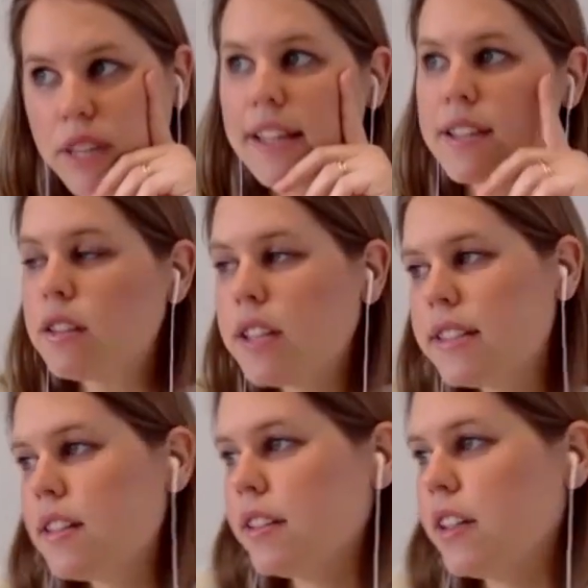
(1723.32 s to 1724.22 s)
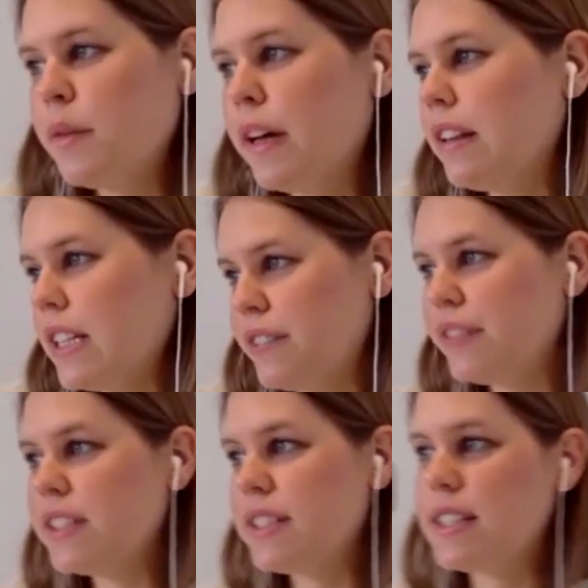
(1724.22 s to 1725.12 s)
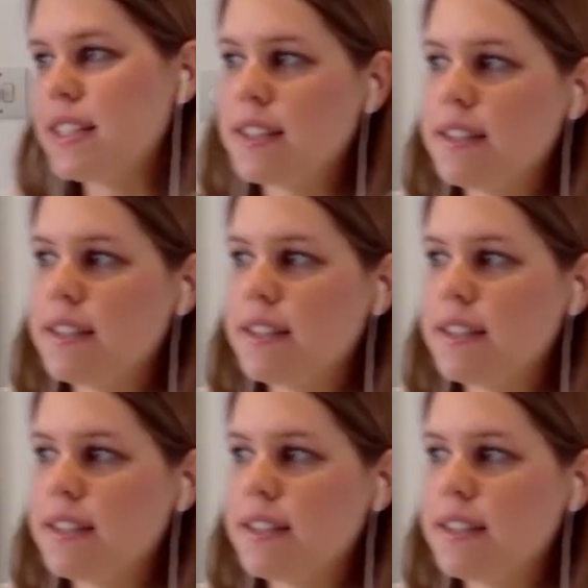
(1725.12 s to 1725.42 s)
it's not necessarily about the difference in